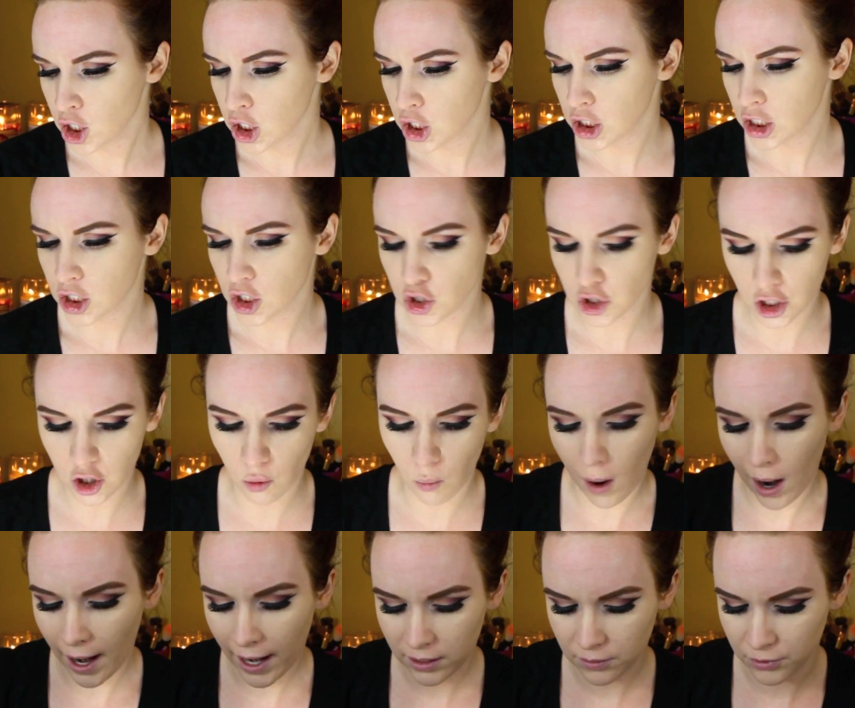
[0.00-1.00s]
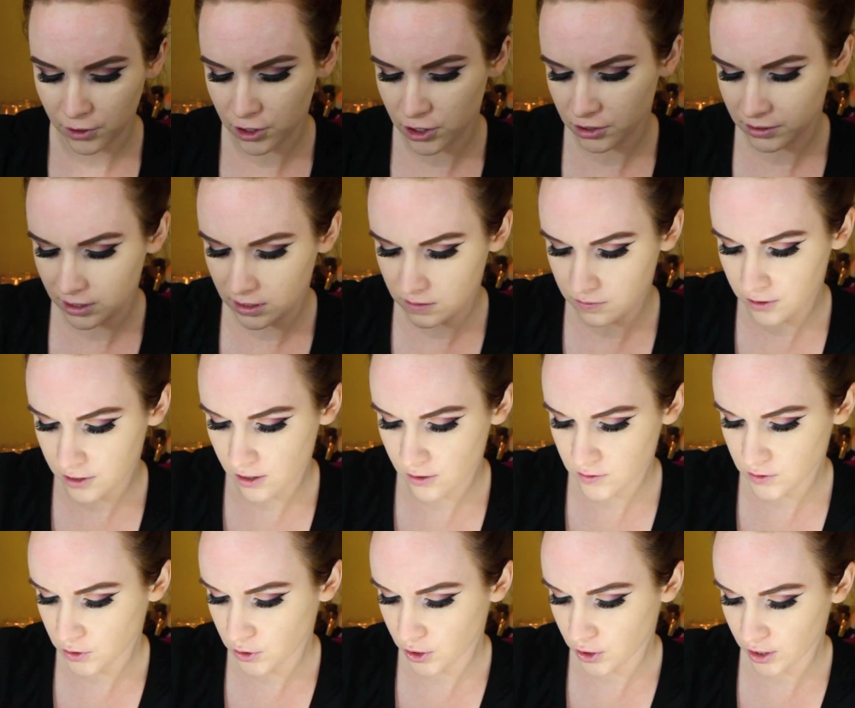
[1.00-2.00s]
you need to drink wine when you're doing these
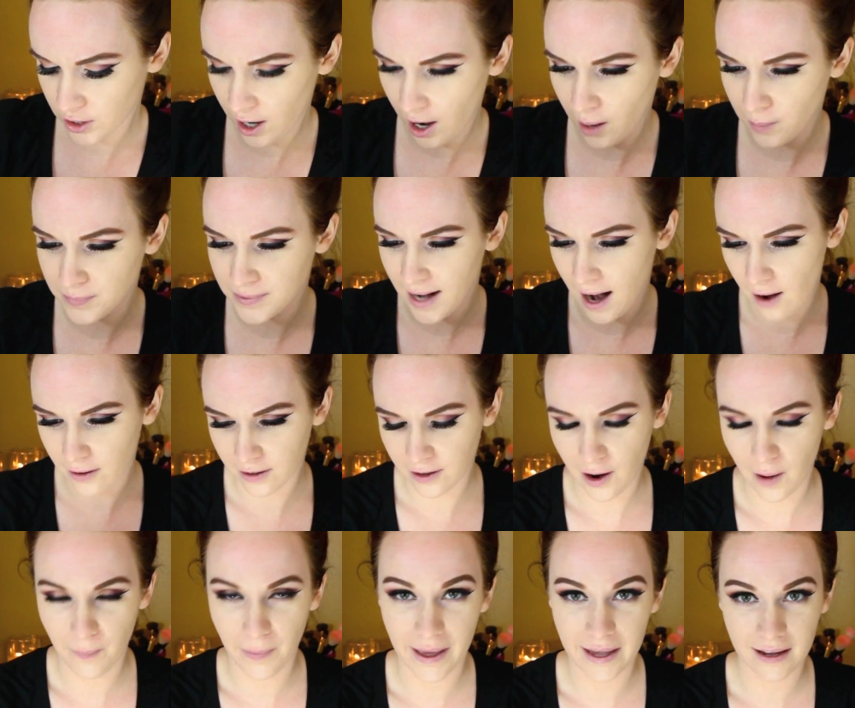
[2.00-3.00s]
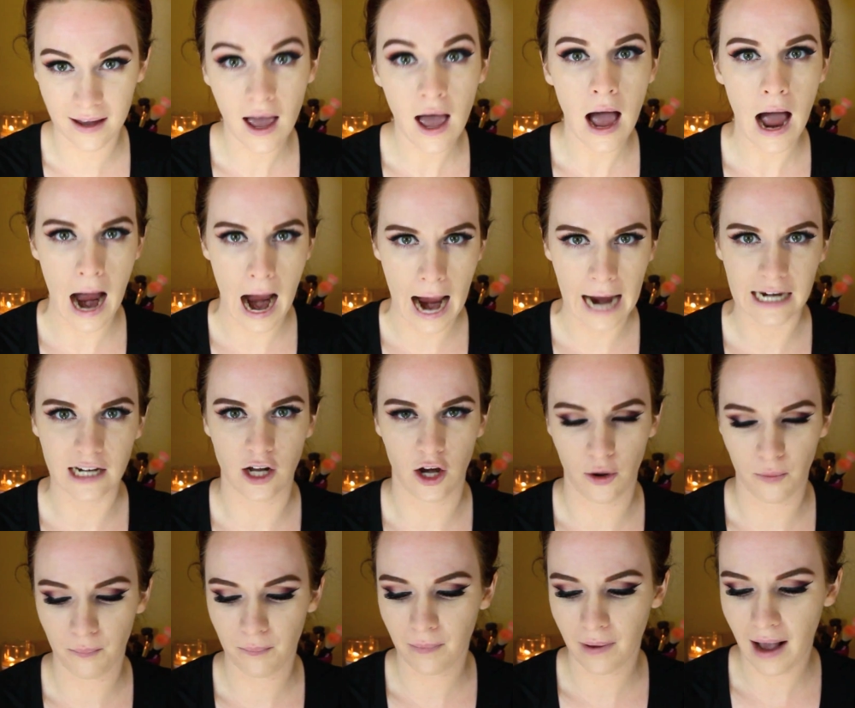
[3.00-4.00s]
videos so you can calm down. And I'm like, I
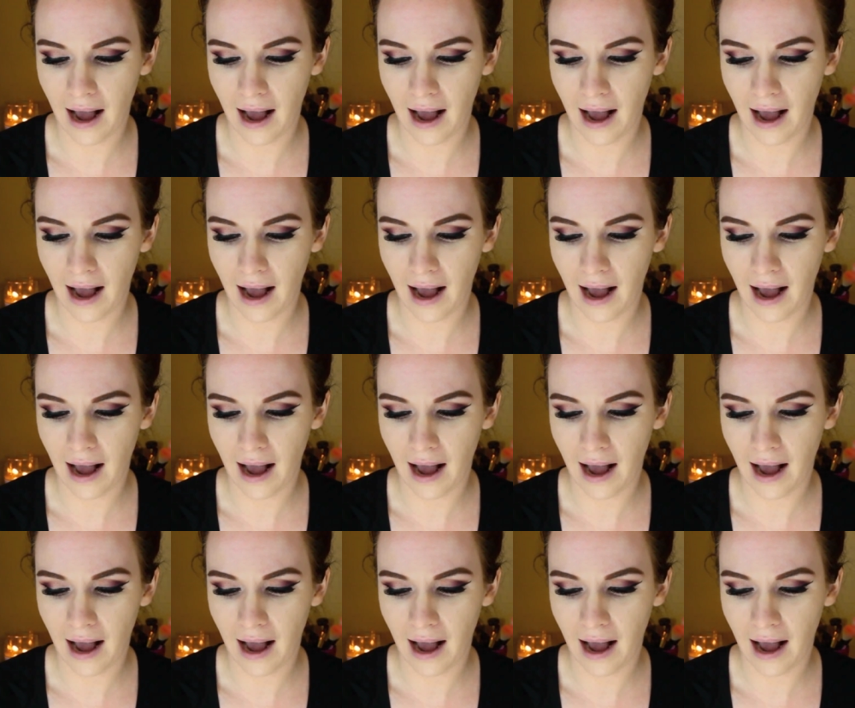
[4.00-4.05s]
know.